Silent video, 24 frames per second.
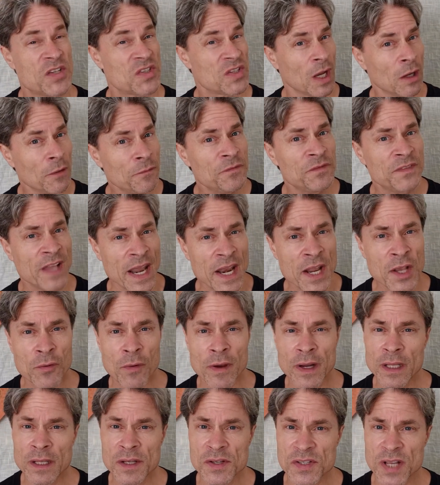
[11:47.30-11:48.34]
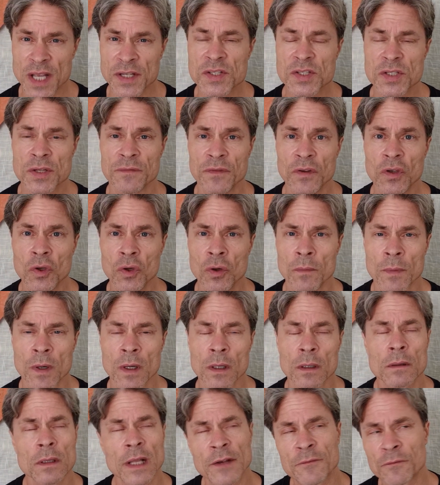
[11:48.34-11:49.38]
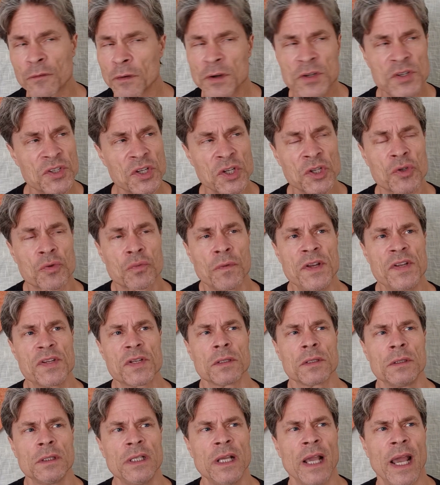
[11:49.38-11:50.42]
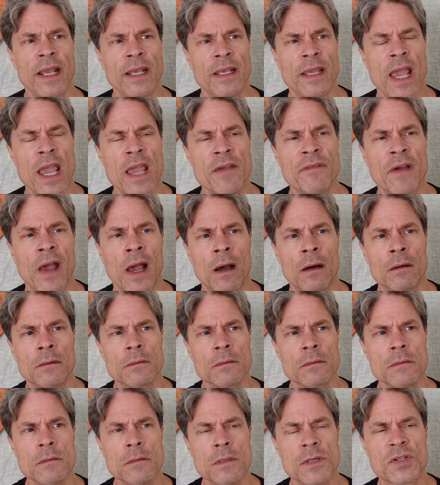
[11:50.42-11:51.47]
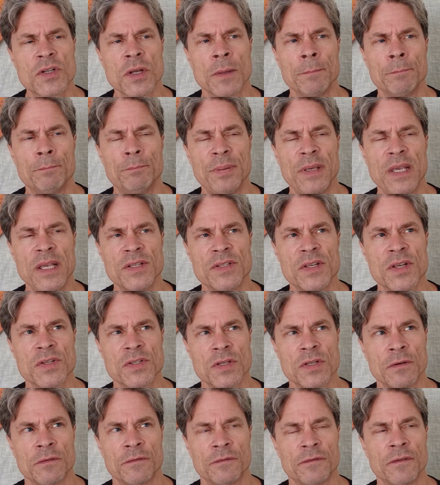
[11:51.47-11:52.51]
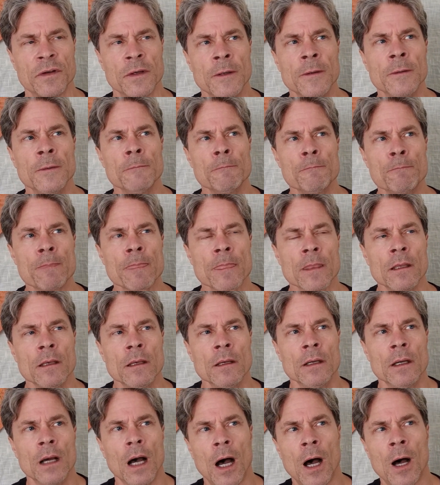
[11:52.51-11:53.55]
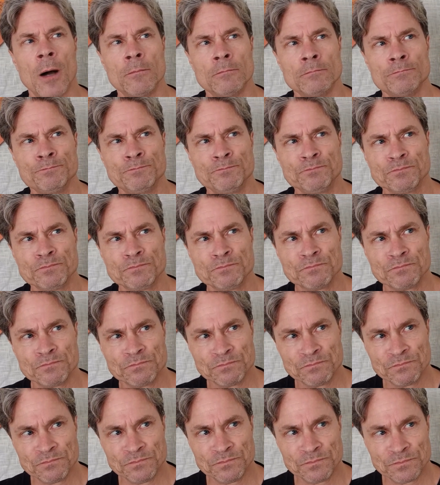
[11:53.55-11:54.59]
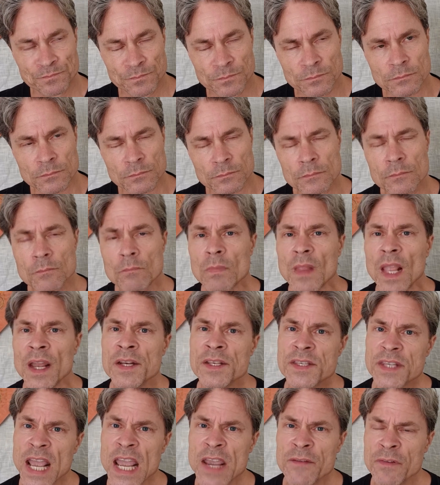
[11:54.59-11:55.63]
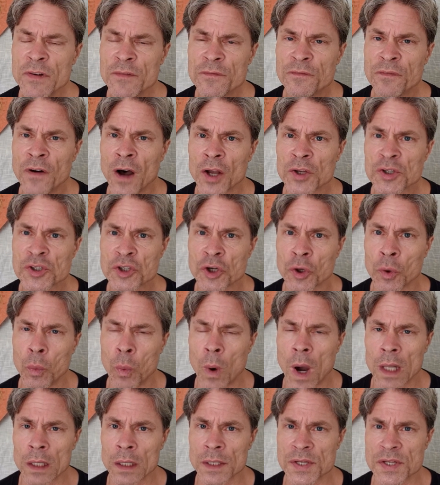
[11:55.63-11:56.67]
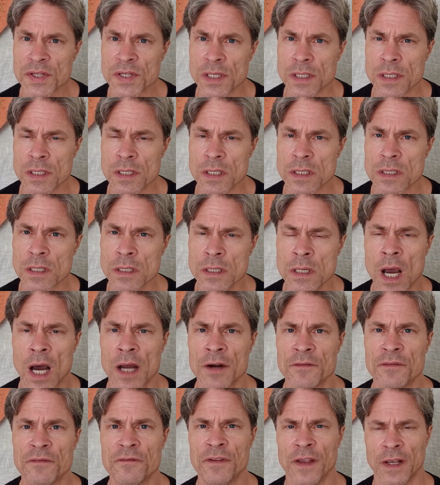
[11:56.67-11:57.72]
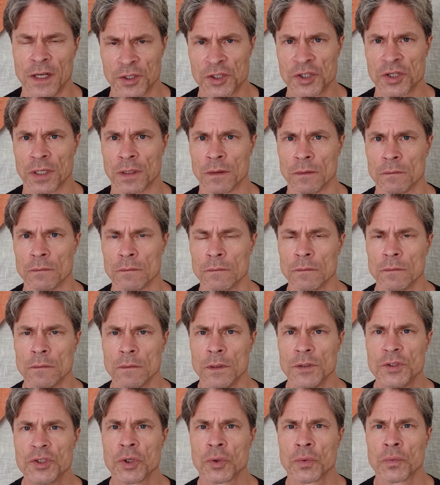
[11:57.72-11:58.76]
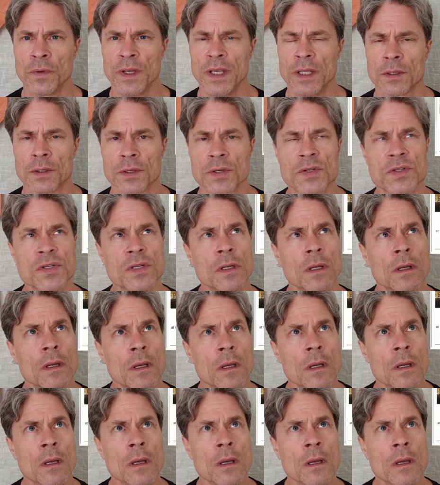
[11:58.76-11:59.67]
Self-denigrating senses of humor. Like, for instance, recently I gave out some pieces of um, David Foster Wallace's nonfiction to readers.